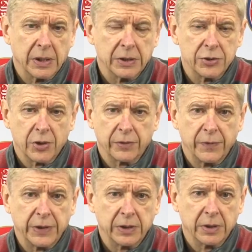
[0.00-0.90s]
I just
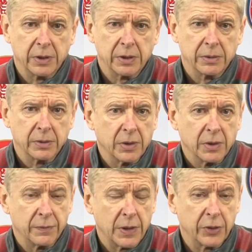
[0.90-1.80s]
think
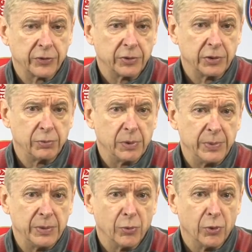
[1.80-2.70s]
for us it will
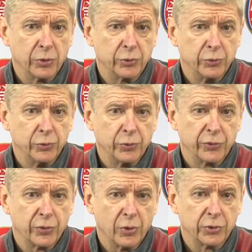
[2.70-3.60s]
be more to
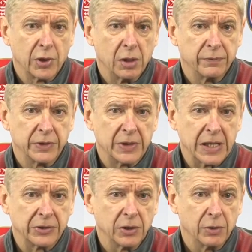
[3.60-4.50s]
sort out the
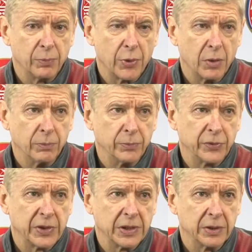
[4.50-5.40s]
tactical
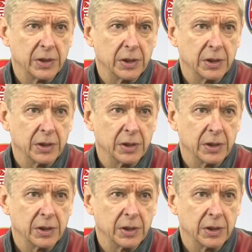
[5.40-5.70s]
problems and